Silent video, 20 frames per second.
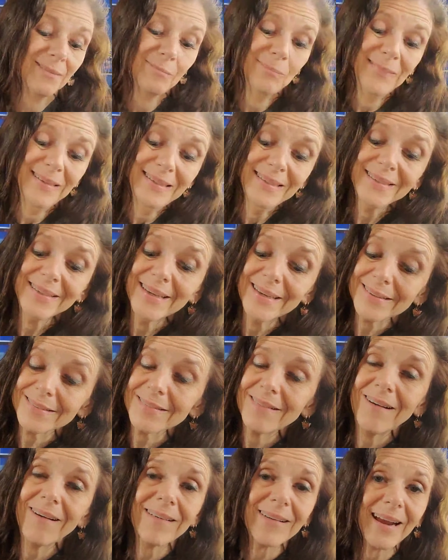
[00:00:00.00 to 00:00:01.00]
men had
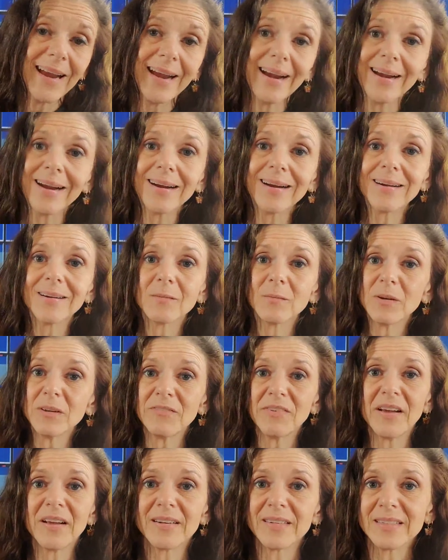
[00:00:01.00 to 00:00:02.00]
long hair and we
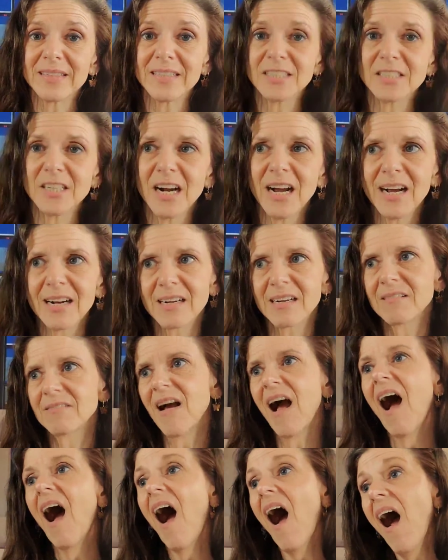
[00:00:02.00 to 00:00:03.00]
found it attractive.
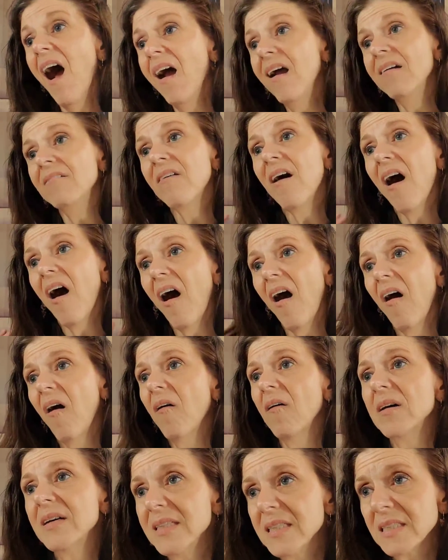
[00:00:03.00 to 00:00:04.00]
I've
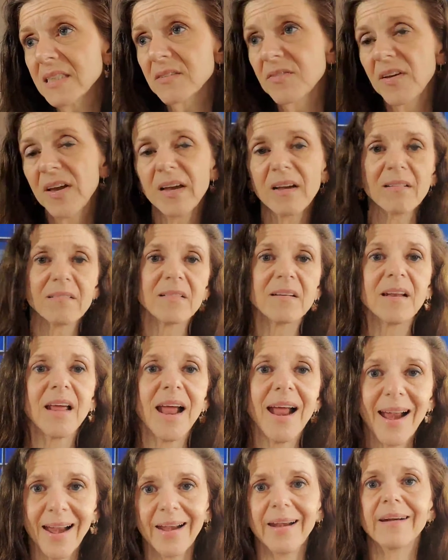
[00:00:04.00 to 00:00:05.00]
always found
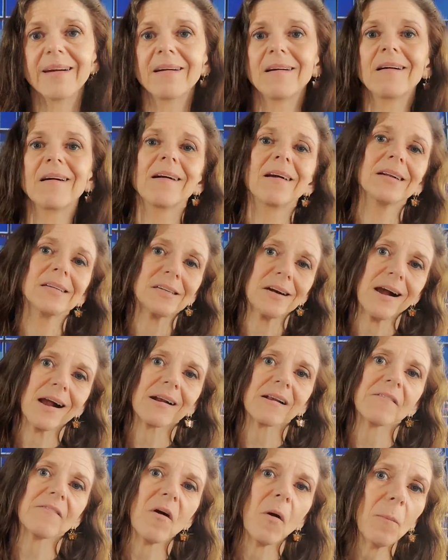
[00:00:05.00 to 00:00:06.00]
hair
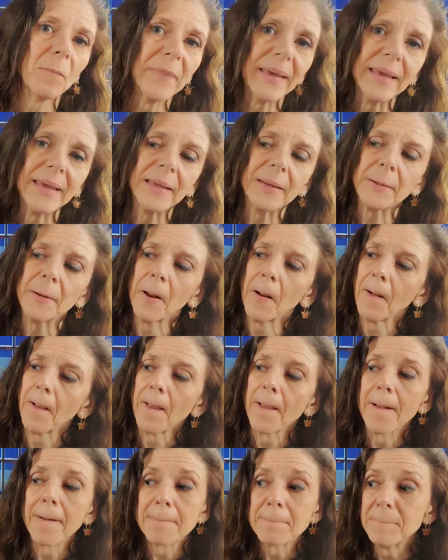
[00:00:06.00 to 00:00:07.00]
attractive on men,
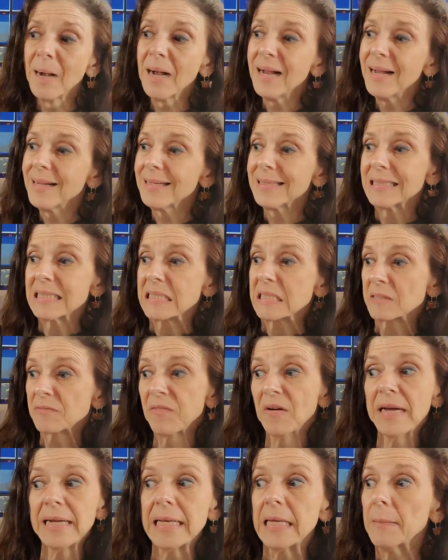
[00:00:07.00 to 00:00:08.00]
but it's
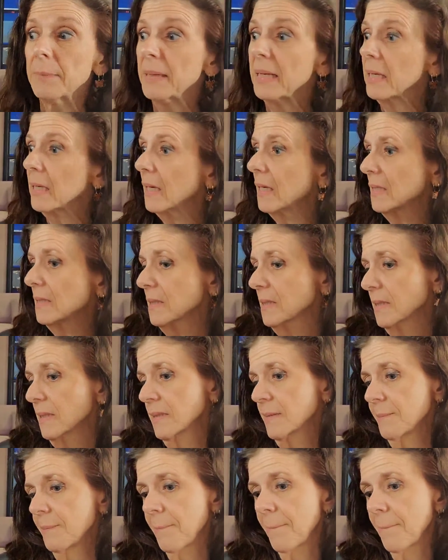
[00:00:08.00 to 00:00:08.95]
funny because